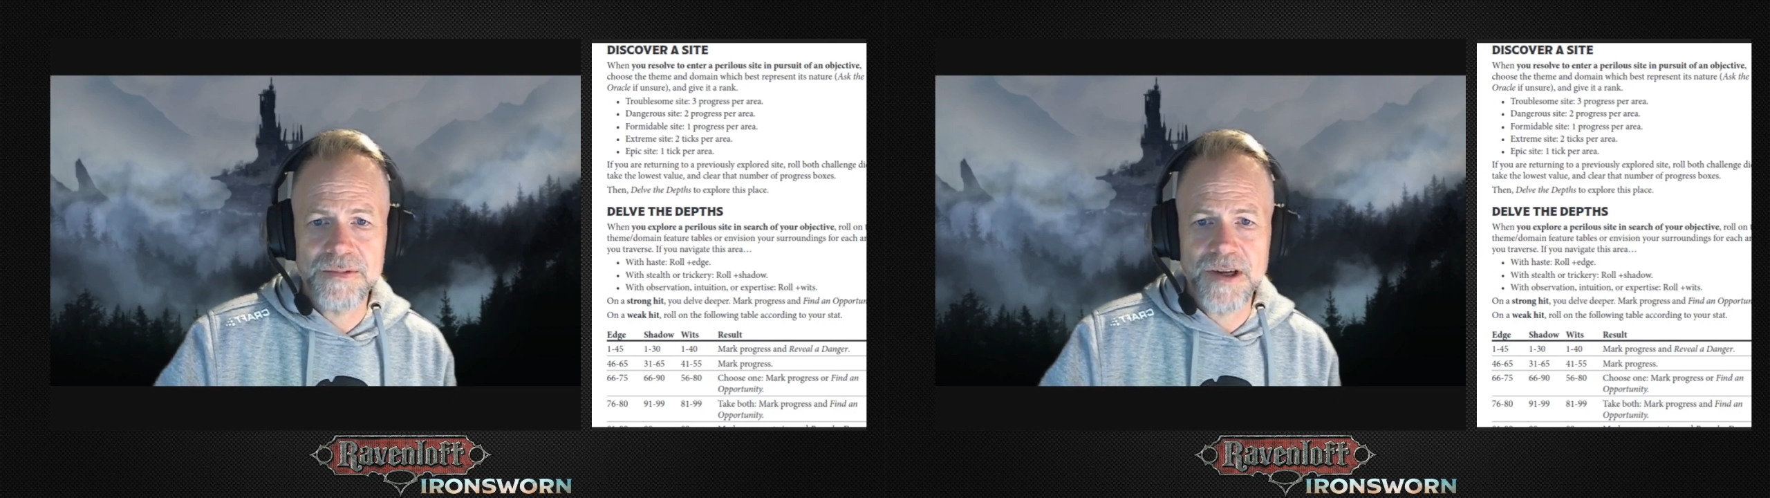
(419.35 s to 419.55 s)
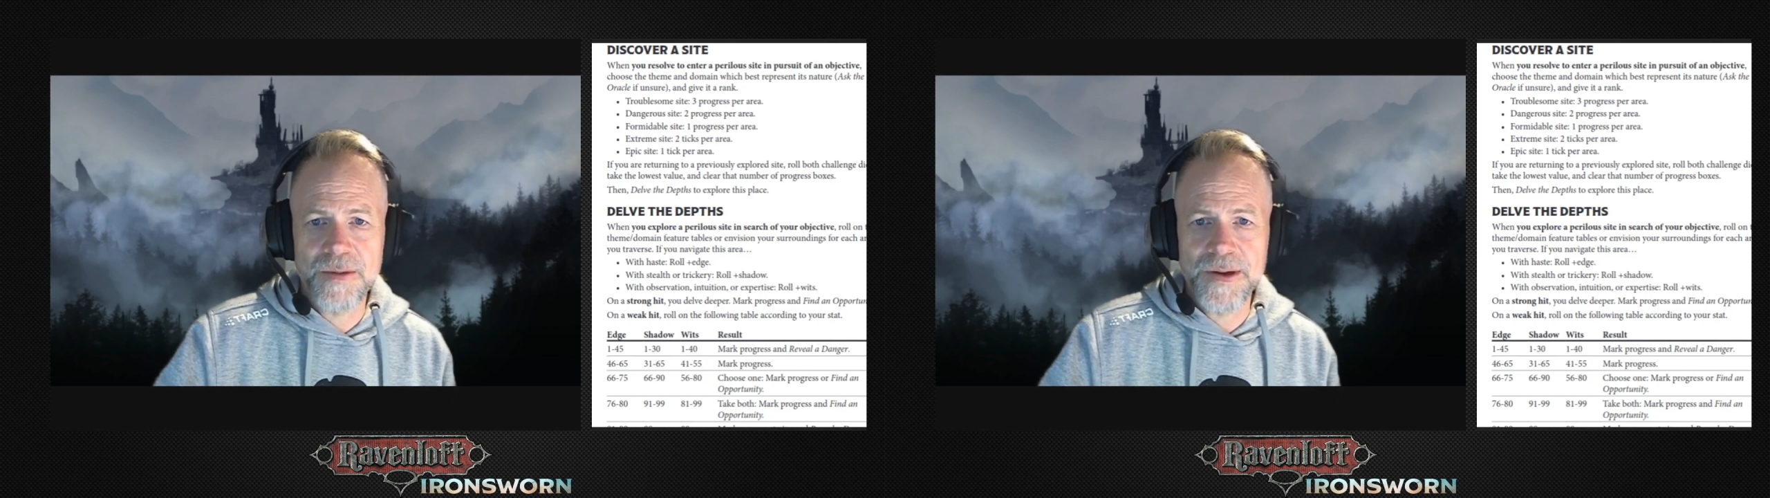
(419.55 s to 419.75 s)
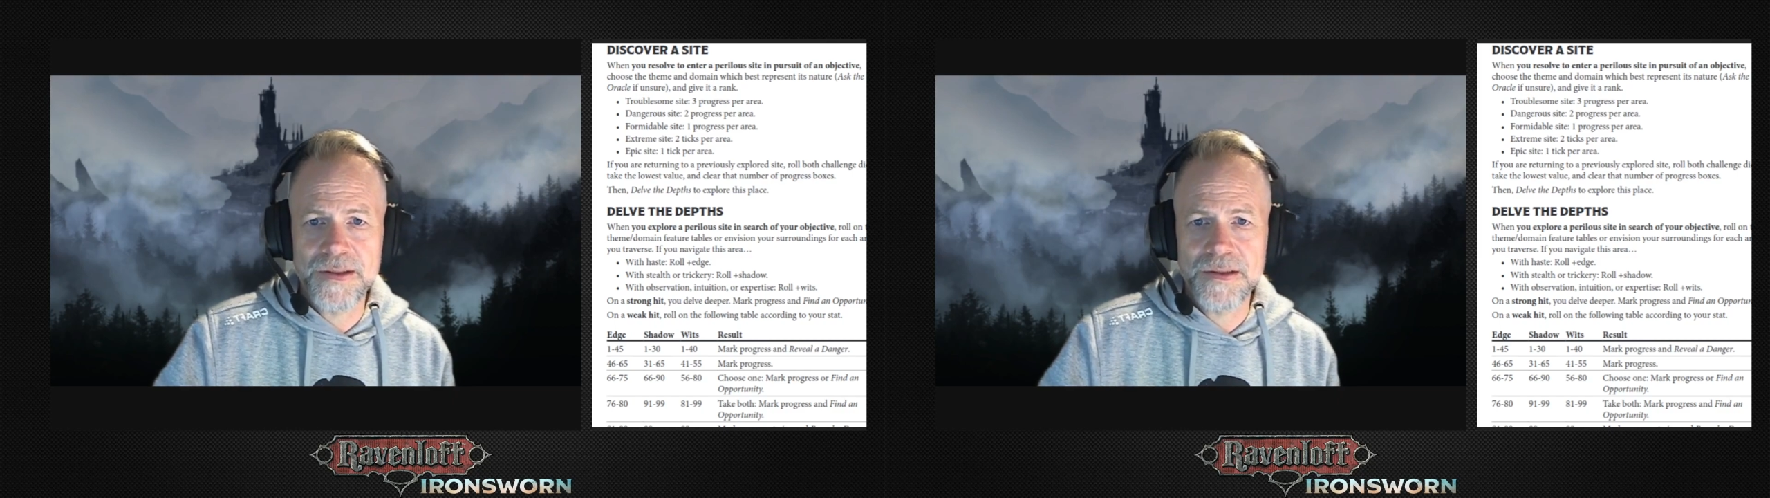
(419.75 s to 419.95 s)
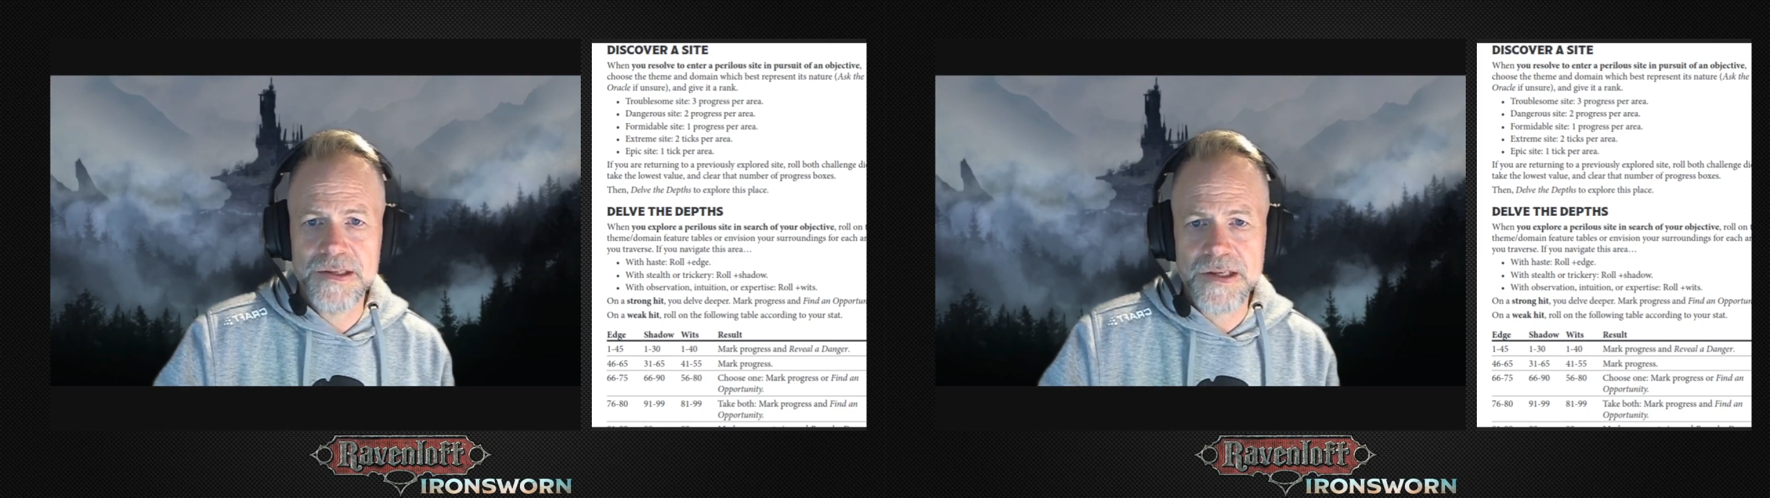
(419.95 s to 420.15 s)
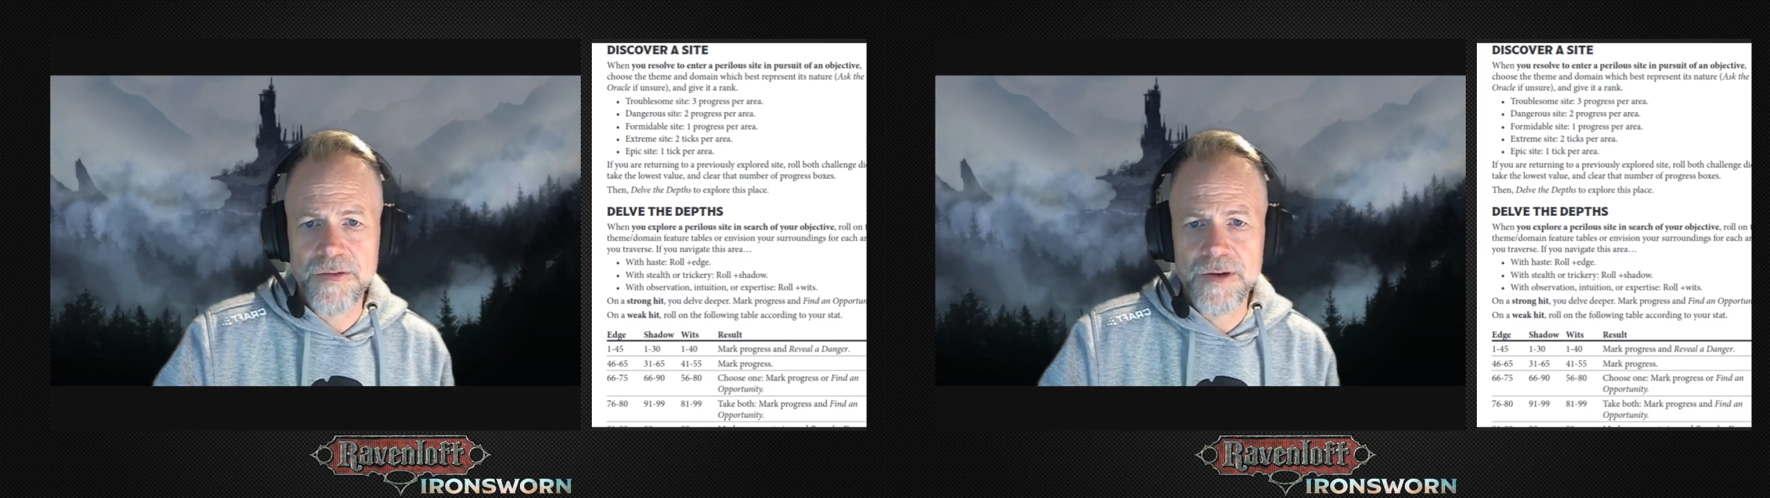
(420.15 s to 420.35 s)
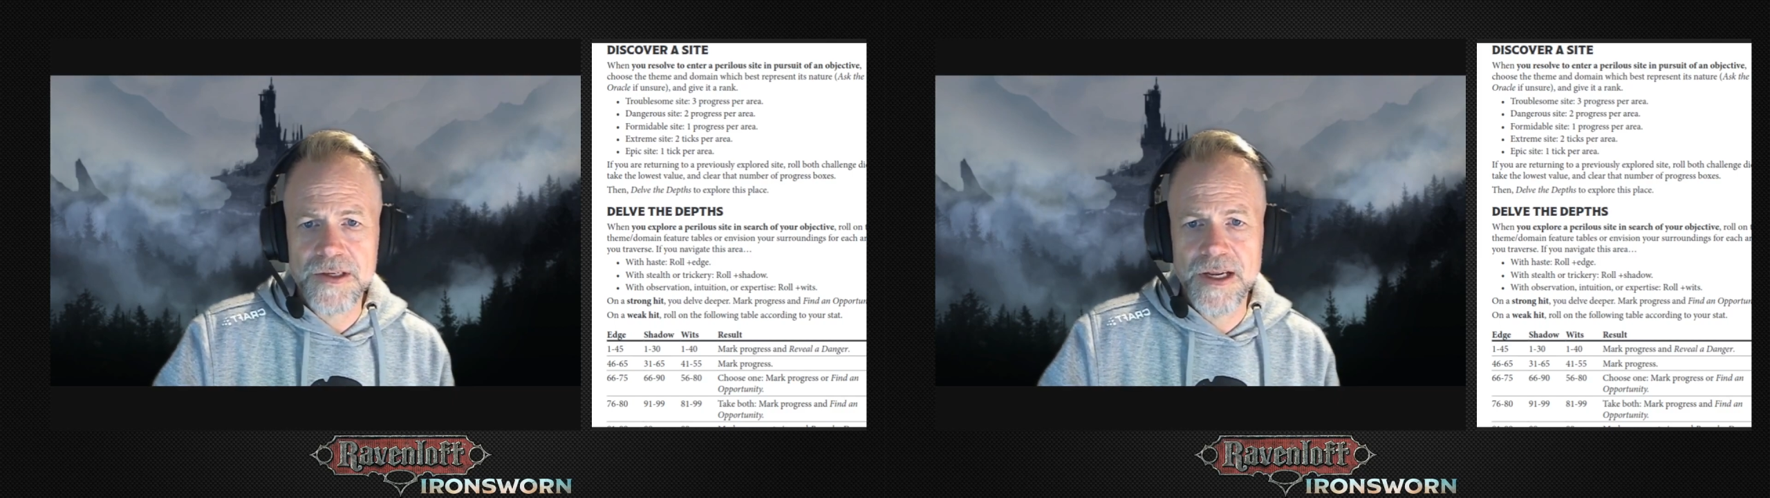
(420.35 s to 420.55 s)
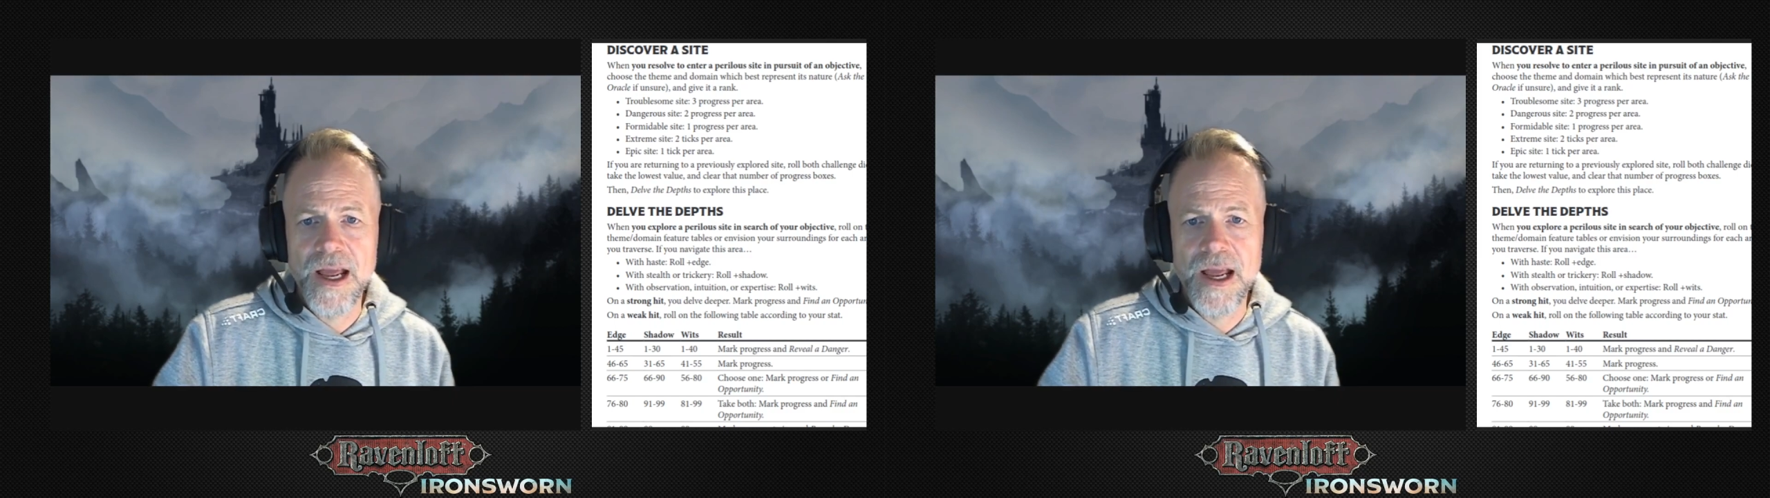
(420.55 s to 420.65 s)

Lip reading: talk about discovering a site.